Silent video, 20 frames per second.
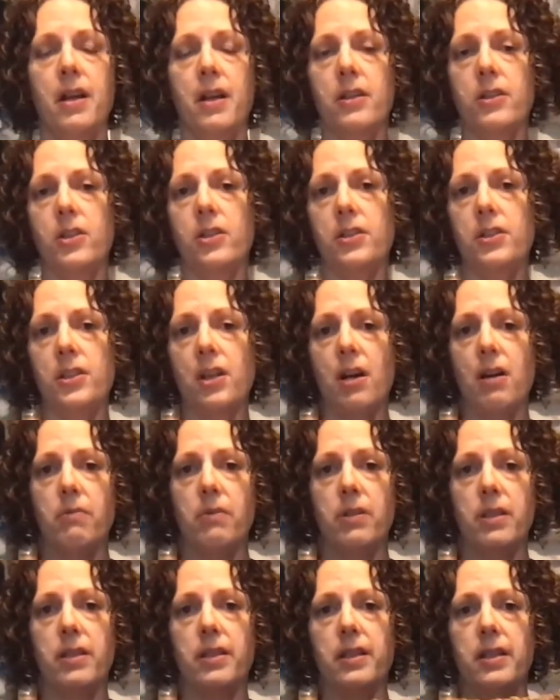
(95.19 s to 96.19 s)
to start
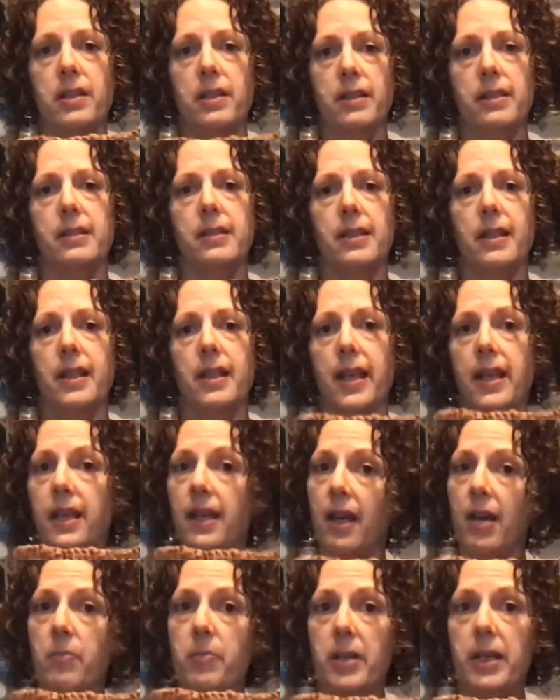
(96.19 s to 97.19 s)
with is like
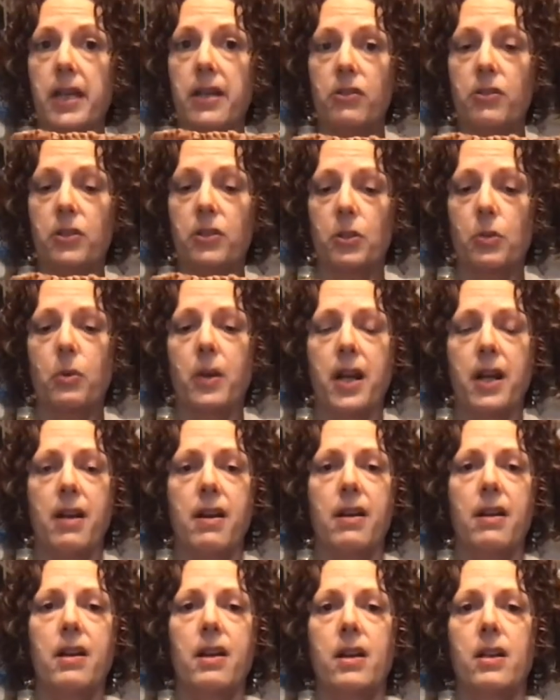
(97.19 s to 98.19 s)
a beginner square.